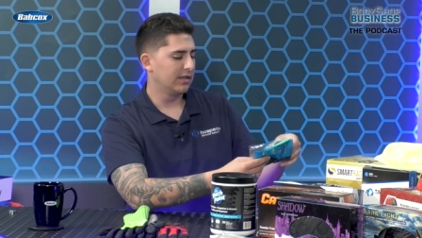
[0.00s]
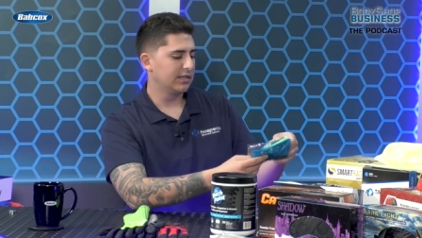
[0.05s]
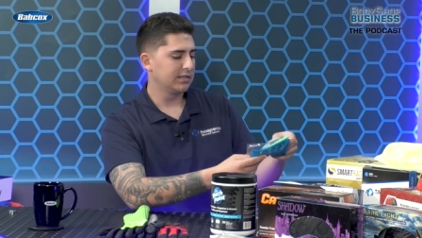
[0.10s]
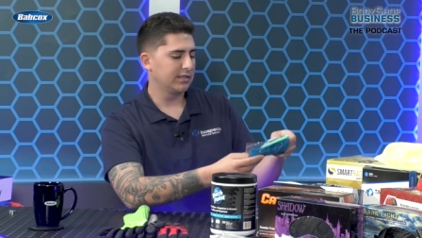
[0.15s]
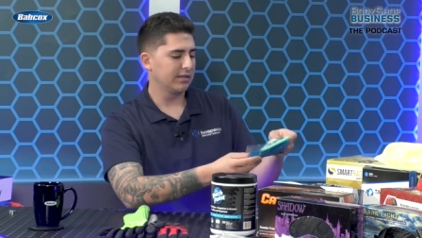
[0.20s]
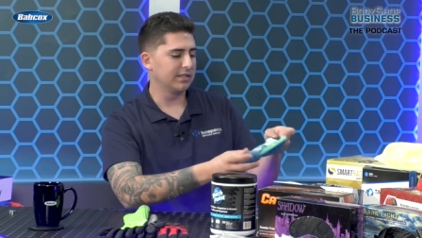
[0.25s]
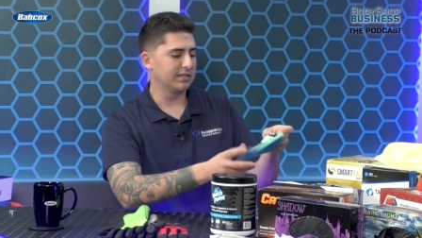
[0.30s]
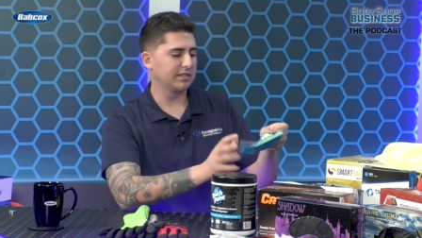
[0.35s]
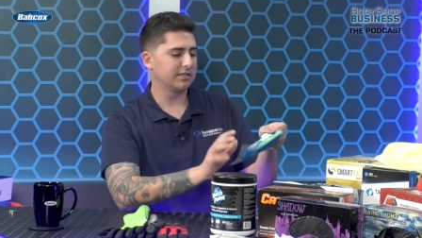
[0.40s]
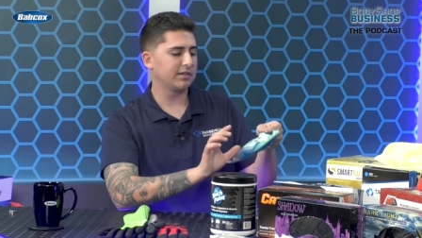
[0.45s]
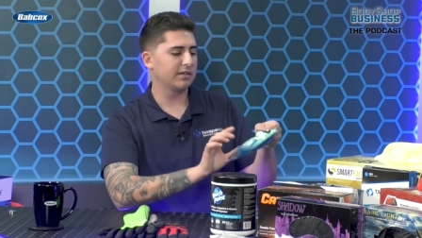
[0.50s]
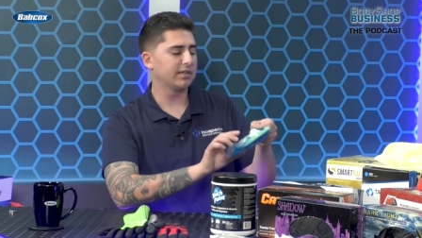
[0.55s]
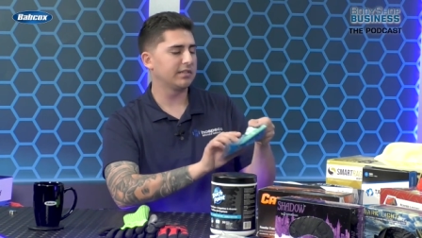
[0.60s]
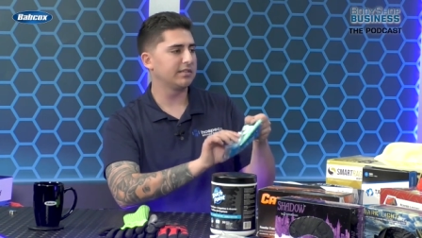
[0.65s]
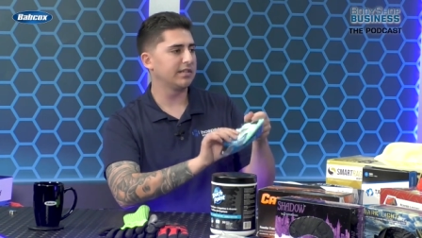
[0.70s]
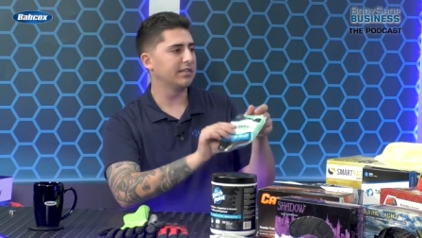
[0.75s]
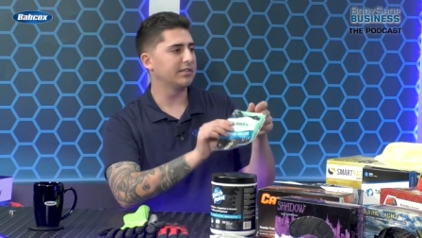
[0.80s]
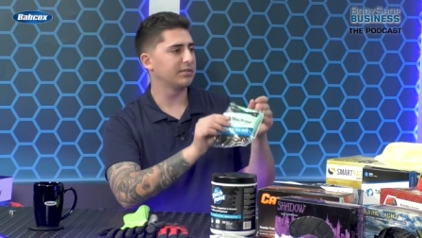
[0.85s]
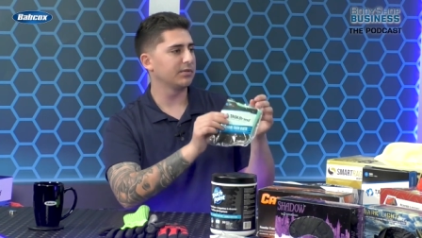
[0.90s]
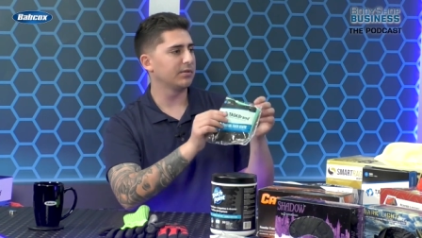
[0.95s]
So this is our
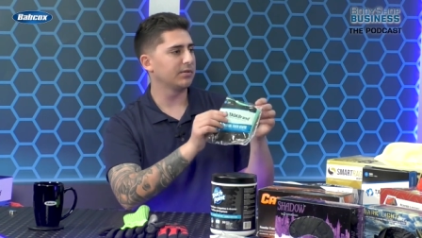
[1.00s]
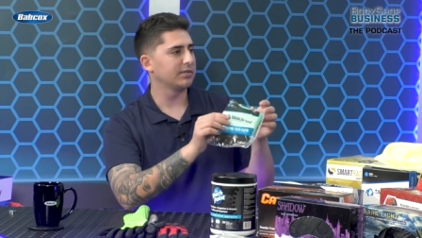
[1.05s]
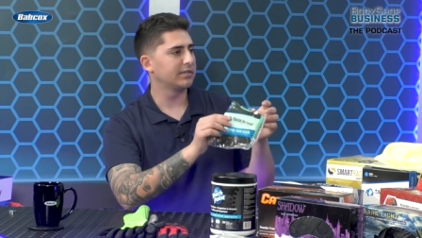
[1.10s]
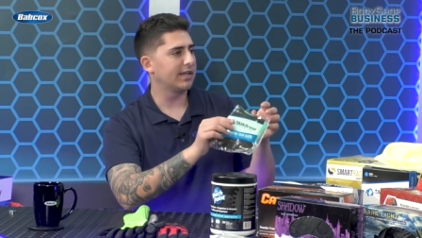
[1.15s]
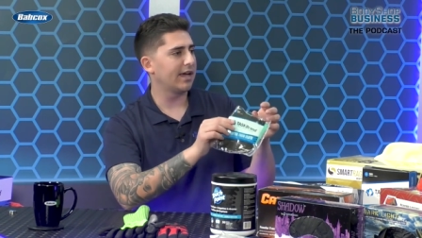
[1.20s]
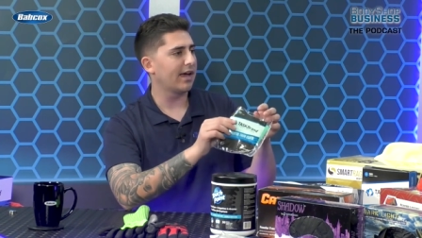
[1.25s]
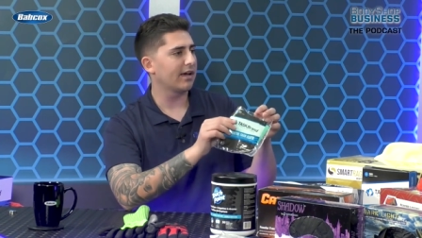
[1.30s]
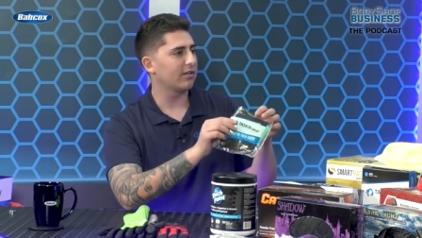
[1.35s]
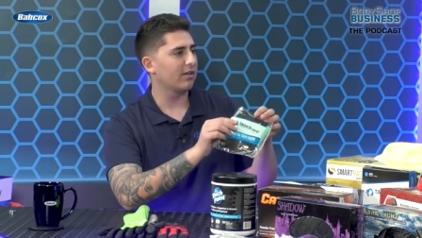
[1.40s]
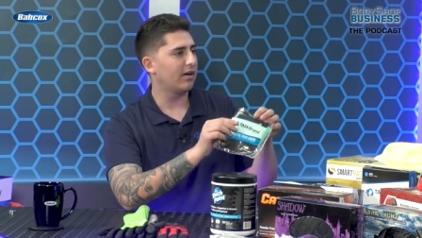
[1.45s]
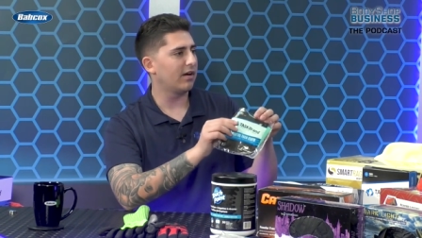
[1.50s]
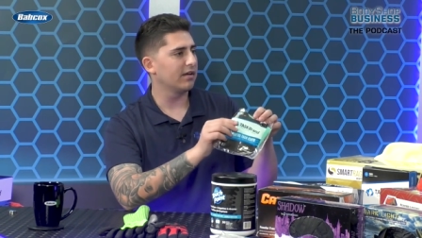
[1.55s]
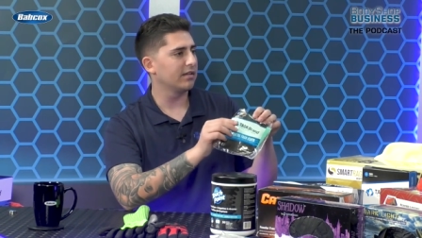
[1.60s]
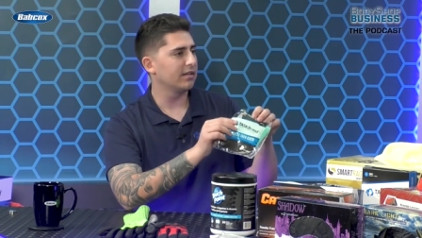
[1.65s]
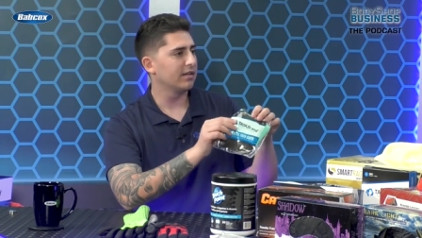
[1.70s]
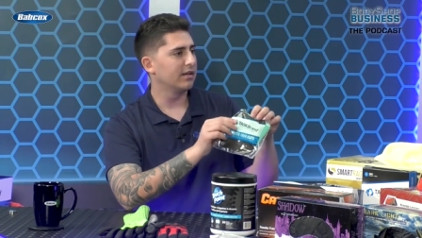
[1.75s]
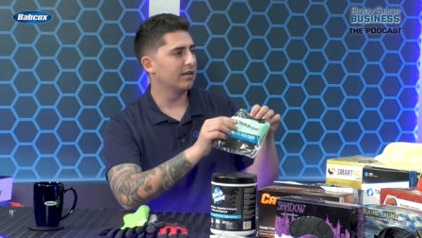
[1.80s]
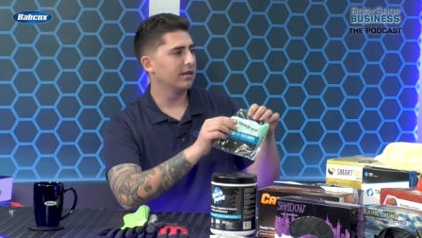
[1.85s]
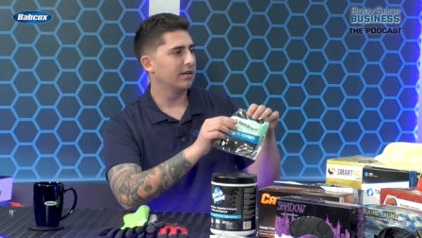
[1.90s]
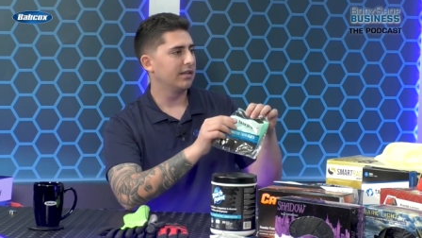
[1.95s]
essential tack
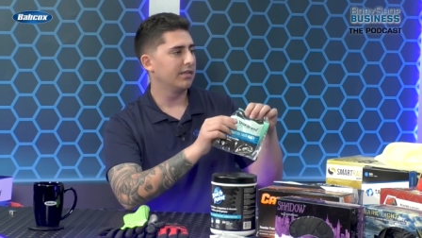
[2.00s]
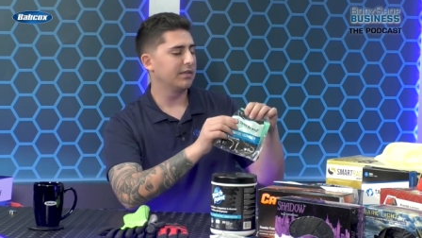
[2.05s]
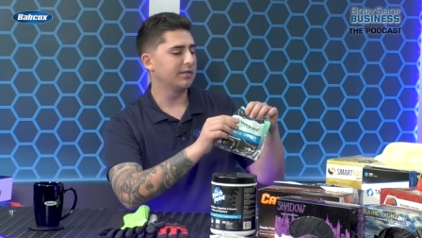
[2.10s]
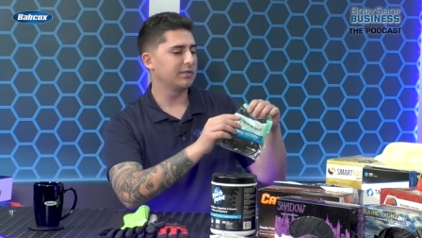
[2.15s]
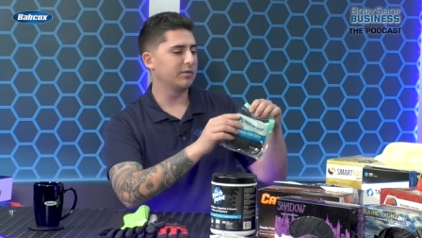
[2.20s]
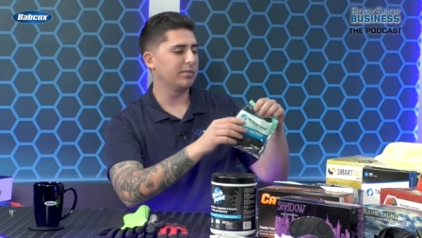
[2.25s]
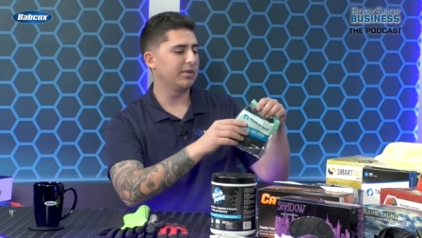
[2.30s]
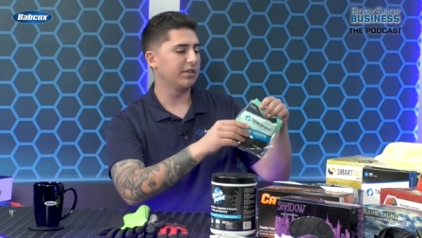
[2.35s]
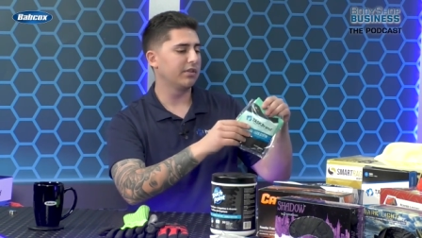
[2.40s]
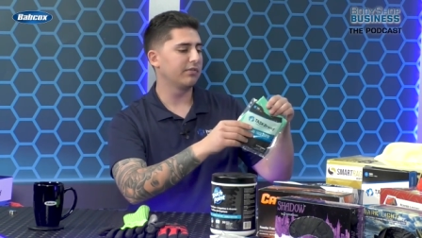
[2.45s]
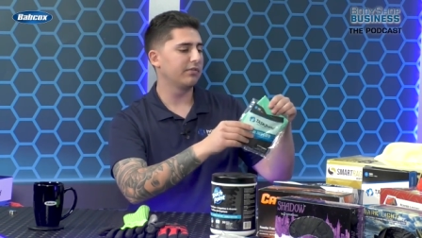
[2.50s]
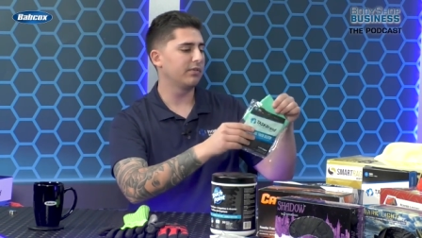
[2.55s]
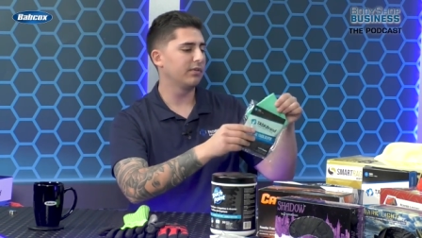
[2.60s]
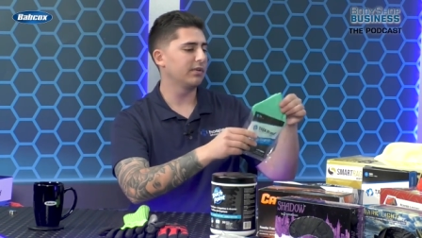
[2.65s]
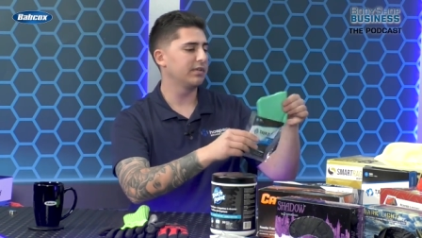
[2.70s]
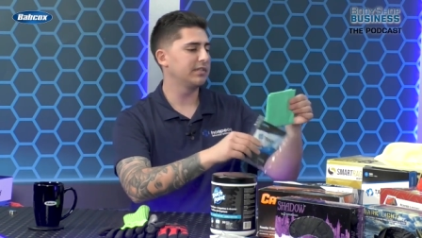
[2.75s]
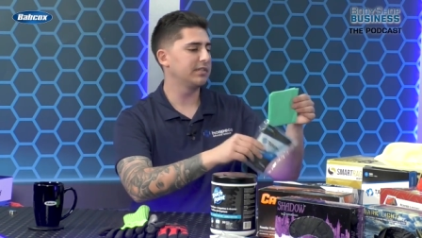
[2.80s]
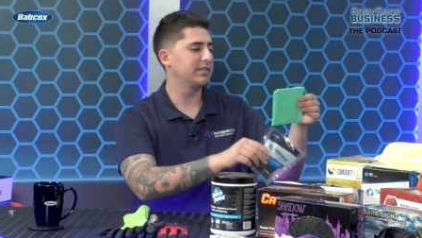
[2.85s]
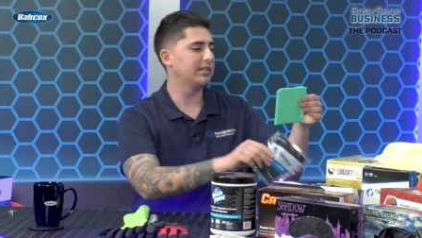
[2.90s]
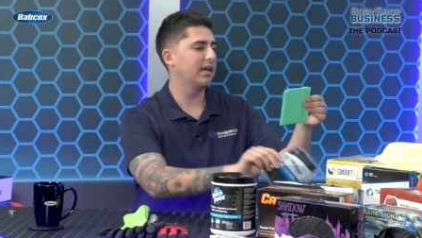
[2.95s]
cloth, and this would be the
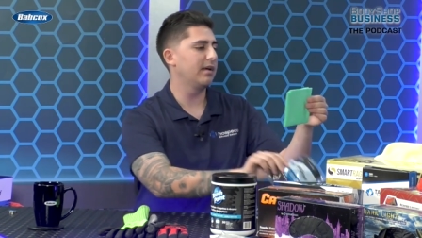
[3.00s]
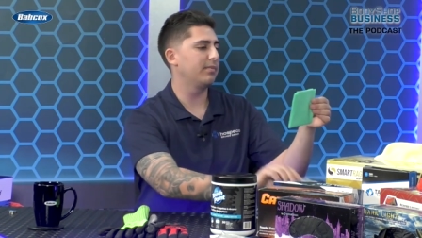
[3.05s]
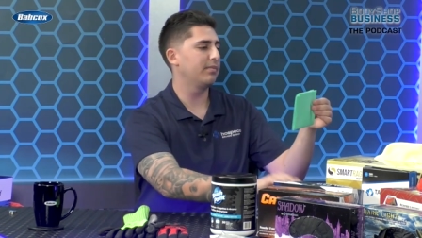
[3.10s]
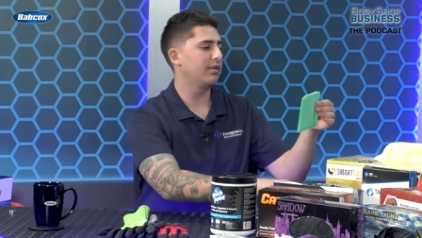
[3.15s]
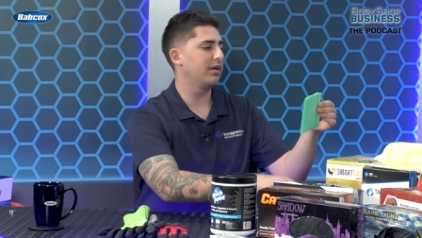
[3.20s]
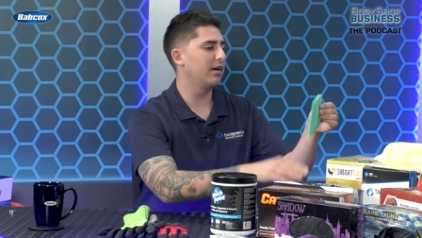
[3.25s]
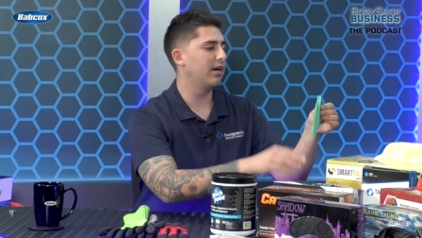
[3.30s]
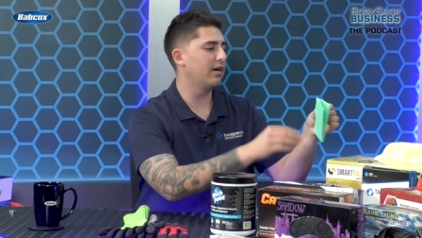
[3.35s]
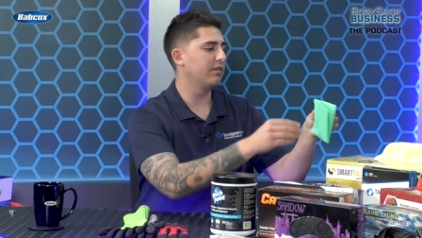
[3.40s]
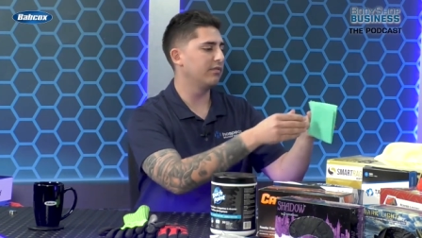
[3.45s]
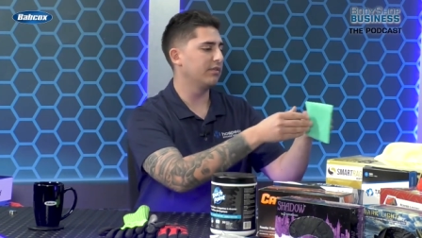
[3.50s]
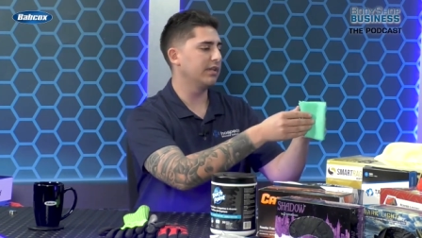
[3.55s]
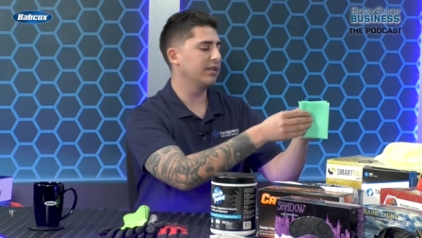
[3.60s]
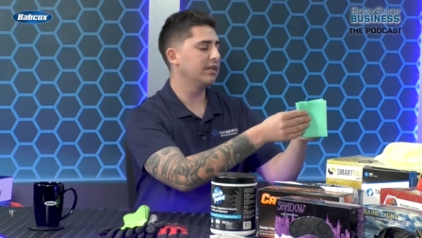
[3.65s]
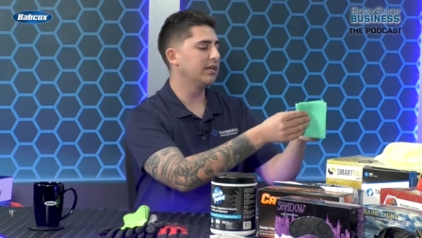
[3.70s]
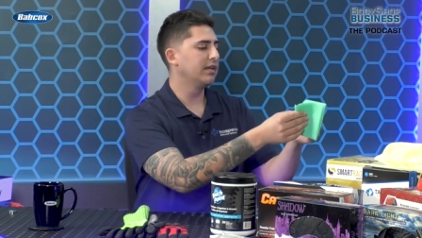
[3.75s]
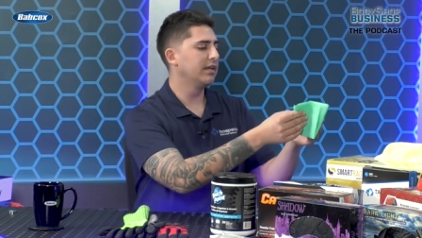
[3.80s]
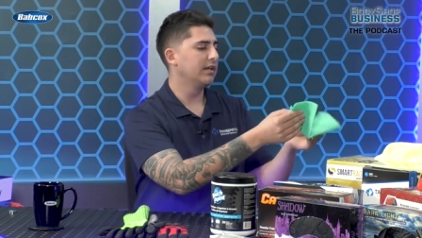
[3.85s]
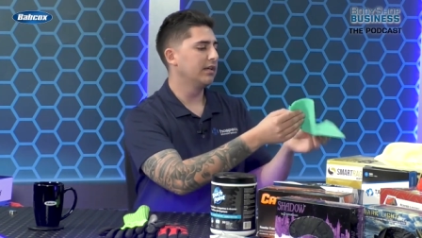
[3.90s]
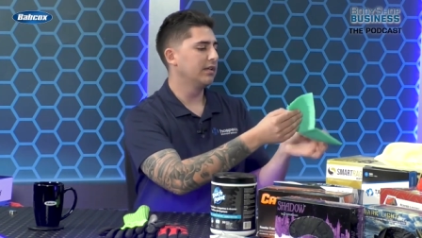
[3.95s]
first step of it.